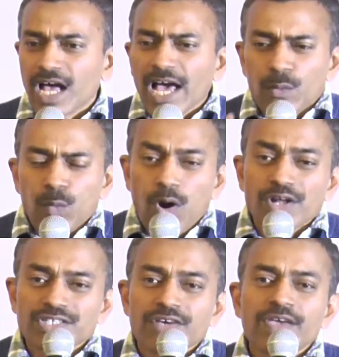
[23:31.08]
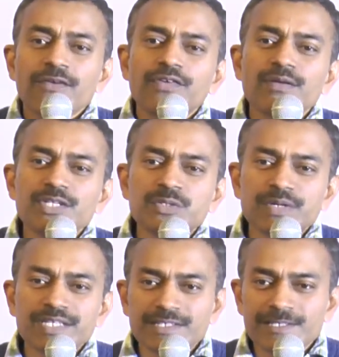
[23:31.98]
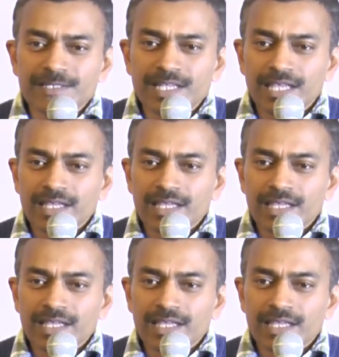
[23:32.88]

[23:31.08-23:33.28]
I walked away from His presence.